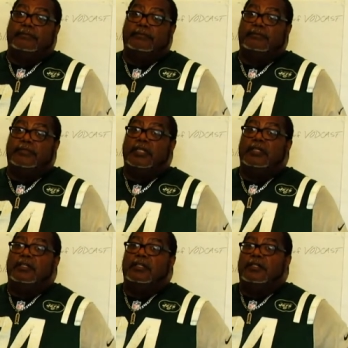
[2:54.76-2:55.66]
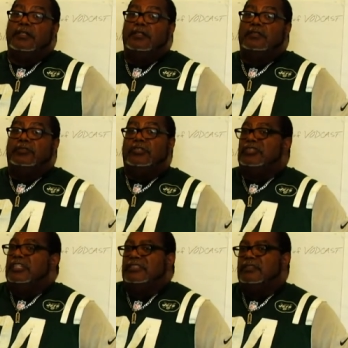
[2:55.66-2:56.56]
Yeah, just playing. So
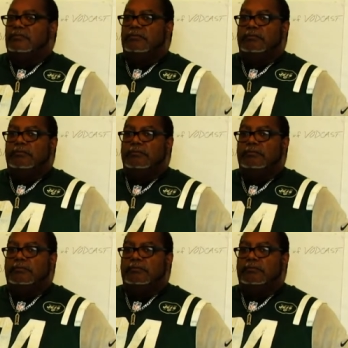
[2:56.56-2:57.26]
just messing around.